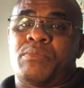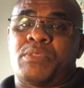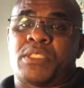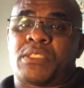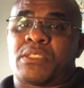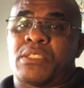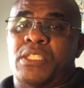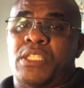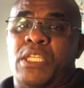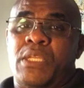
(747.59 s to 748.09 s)
Just
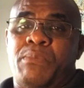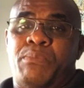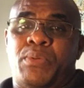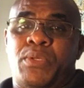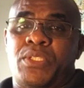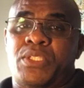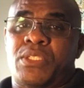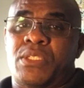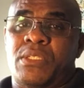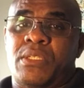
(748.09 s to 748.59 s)
gonna keep
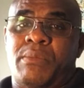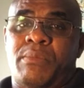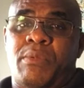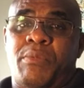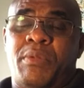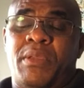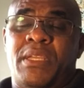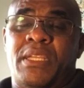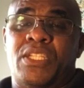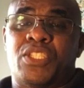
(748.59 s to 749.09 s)
pushing. I'm gonna
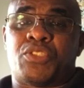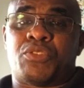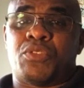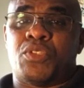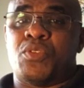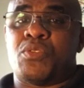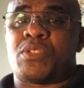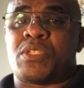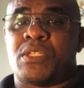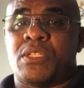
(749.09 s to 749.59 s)
be
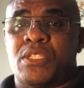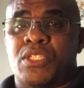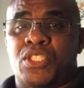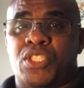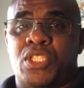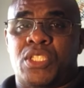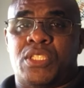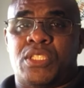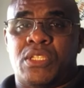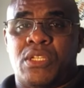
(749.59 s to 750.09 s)
introducing the
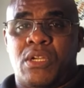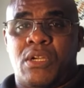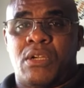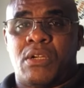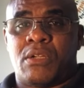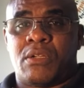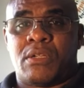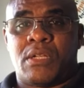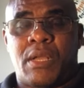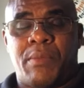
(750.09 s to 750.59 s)

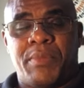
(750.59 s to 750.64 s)
GTR.